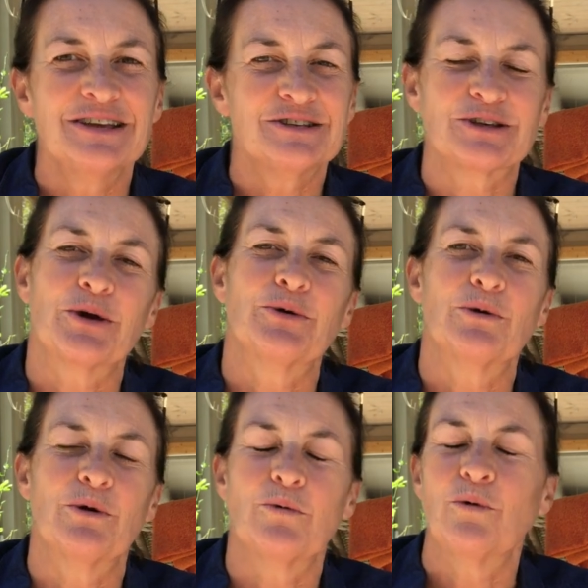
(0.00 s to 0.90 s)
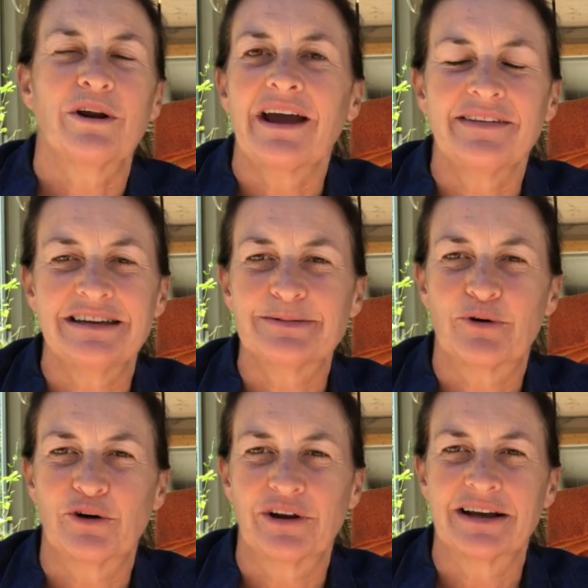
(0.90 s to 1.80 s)
So what are these
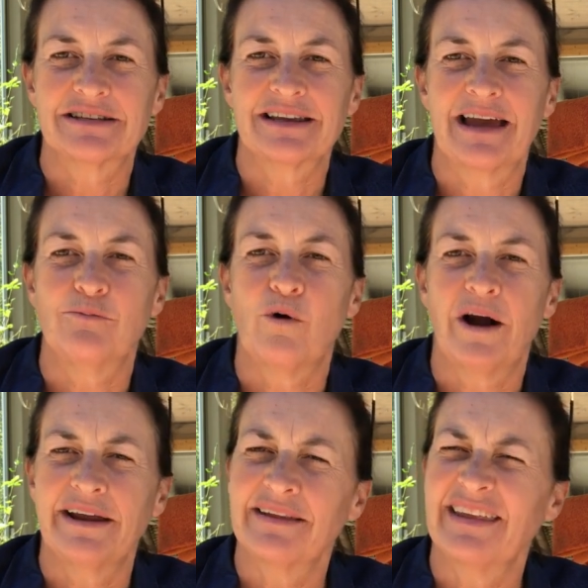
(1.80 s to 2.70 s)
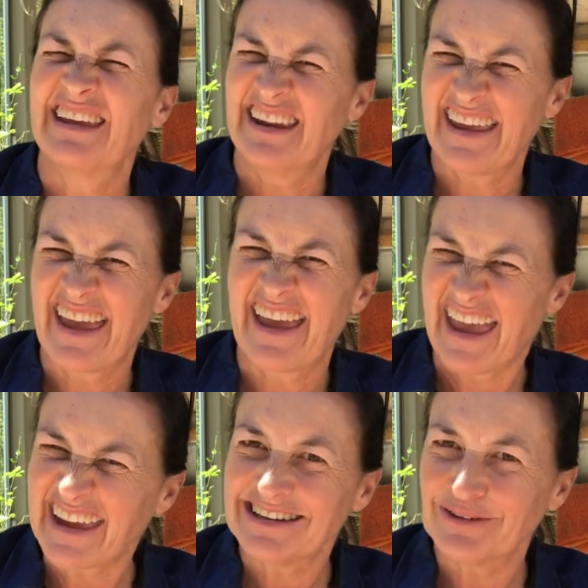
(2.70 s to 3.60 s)
products and why do they get
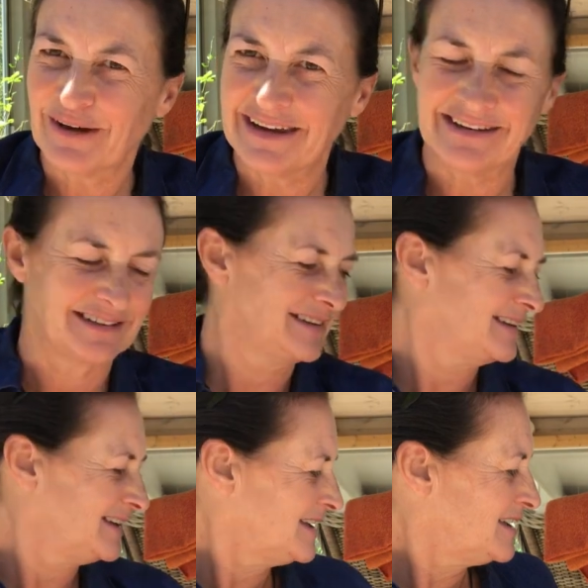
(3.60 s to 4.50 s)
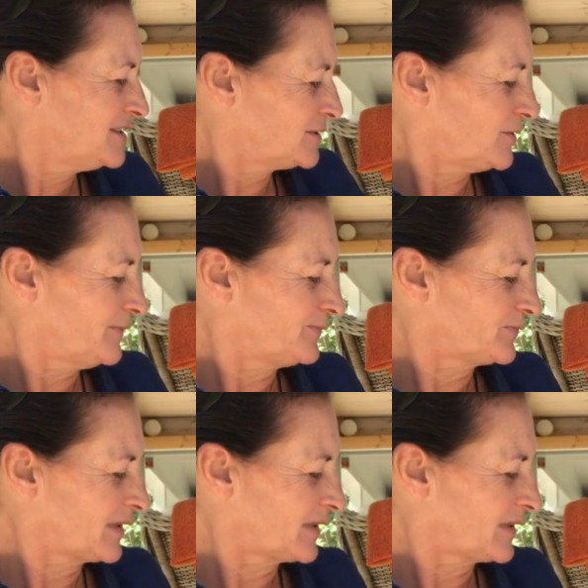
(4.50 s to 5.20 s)
activated? So